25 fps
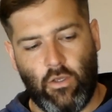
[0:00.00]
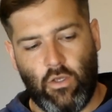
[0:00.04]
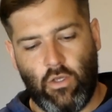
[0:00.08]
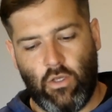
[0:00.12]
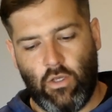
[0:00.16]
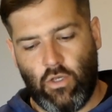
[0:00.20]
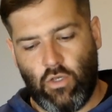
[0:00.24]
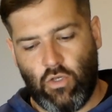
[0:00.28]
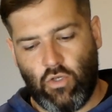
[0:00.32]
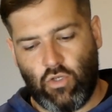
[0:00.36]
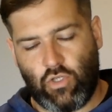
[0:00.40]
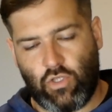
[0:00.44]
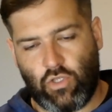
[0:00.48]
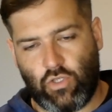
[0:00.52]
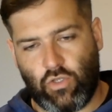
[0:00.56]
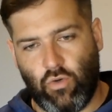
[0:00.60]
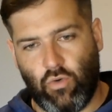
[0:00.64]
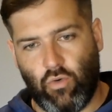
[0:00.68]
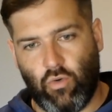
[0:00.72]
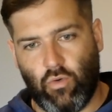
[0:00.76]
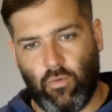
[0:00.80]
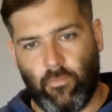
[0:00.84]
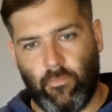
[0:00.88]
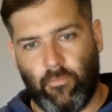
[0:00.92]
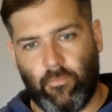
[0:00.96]
So,
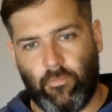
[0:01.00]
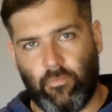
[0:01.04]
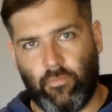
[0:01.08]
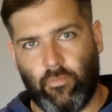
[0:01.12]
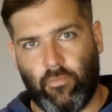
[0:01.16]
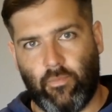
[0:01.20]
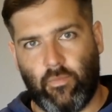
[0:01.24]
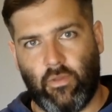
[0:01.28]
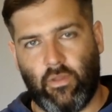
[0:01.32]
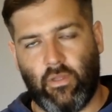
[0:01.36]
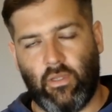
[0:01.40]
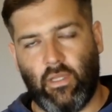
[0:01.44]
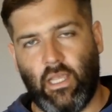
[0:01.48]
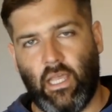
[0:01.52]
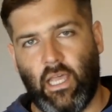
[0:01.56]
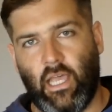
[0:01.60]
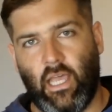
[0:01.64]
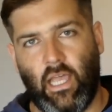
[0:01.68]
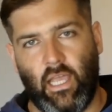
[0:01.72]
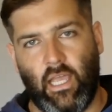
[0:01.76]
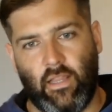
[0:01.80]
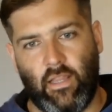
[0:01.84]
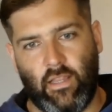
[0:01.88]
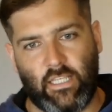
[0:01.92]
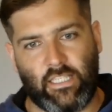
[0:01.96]
the
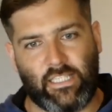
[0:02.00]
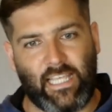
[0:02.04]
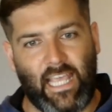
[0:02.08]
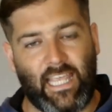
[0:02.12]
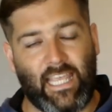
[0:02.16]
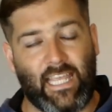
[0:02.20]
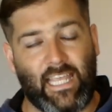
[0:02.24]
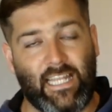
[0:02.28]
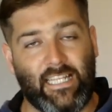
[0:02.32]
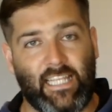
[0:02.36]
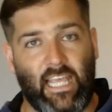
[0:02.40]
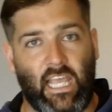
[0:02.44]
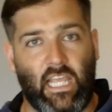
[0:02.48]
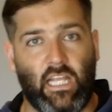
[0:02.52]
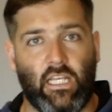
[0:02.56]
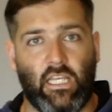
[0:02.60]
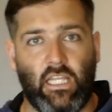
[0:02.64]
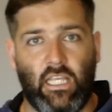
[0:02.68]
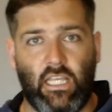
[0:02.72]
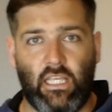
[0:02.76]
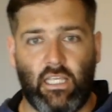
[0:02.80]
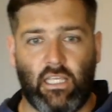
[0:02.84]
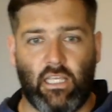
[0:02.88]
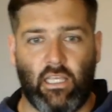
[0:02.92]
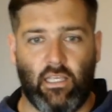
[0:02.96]
second
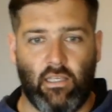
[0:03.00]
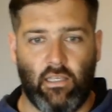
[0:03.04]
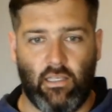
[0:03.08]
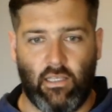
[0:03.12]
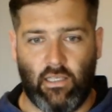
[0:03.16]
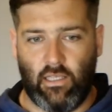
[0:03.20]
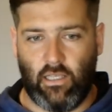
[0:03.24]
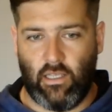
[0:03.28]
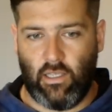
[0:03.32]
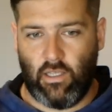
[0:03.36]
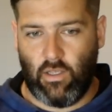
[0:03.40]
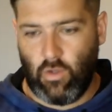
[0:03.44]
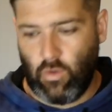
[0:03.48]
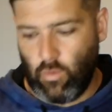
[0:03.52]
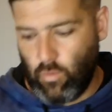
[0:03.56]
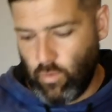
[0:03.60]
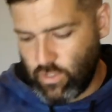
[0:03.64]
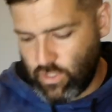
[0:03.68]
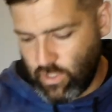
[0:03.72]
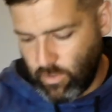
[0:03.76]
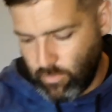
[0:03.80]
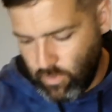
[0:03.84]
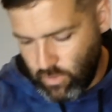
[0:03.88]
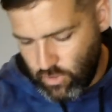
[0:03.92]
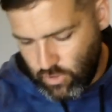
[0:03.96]
technique, which I'm
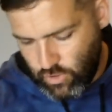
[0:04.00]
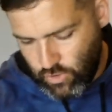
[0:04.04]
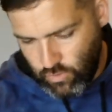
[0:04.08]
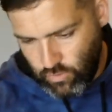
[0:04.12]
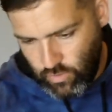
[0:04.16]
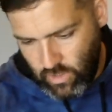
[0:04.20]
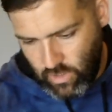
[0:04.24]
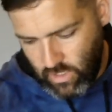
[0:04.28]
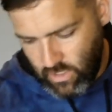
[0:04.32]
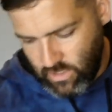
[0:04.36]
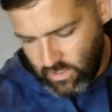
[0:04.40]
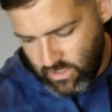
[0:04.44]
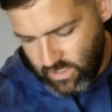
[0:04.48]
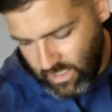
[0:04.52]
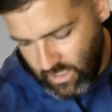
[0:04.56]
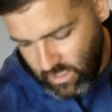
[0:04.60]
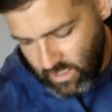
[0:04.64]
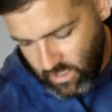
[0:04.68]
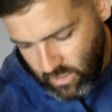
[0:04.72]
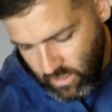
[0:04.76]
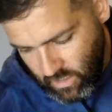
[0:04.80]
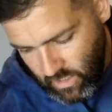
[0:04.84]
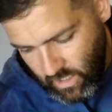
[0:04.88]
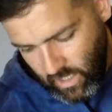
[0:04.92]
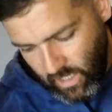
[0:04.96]
going to show you, is
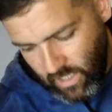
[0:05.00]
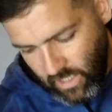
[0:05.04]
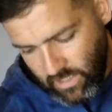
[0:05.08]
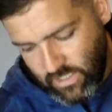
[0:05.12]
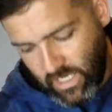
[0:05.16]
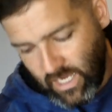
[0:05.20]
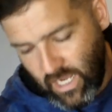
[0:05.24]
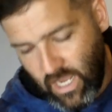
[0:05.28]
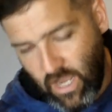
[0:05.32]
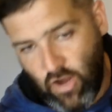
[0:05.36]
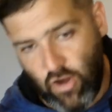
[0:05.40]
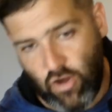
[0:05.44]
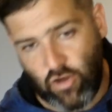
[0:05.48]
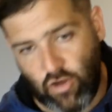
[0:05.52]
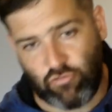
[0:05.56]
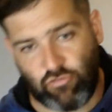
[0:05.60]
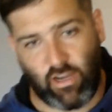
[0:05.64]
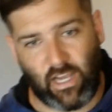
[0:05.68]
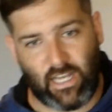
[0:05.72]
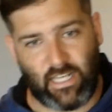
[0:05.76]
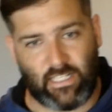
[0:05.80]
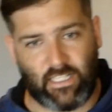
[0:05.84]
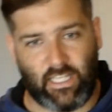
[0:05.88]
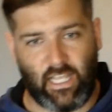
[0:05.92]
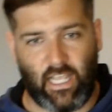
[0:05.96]
a hair drying
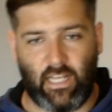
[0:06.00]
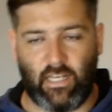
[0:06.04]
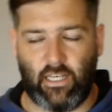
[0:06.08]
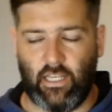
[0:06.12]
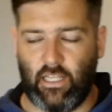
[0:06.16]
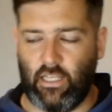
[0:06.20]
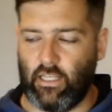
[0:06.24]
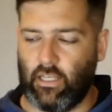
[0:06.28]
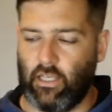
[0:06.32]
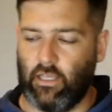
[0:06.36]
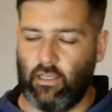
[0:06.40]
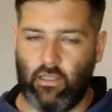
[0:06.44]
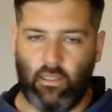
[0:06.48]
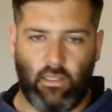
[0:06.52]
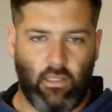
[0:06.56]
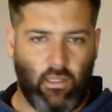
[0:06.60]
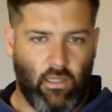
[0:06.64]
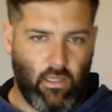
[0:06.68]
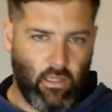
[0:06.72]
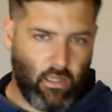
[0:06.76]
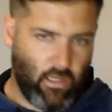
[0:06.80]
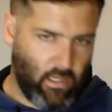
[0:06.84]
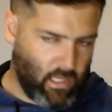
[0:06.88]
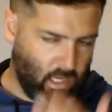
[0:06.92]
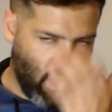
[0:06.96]
technique.
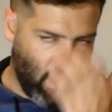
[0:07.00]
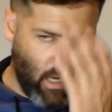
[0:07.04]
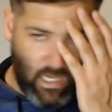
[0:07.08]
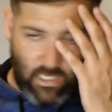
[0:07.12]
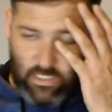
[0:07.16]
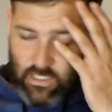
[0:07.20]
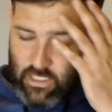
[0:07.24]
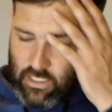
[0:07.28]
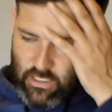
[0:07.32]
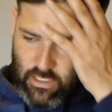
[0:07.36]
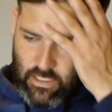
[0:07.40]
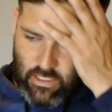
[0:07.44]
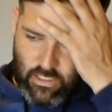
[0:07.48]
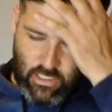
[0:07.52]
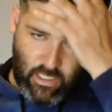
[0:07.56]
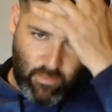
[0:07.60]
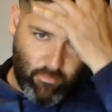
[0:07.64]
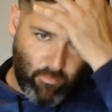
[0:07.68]
Now, as you can see, my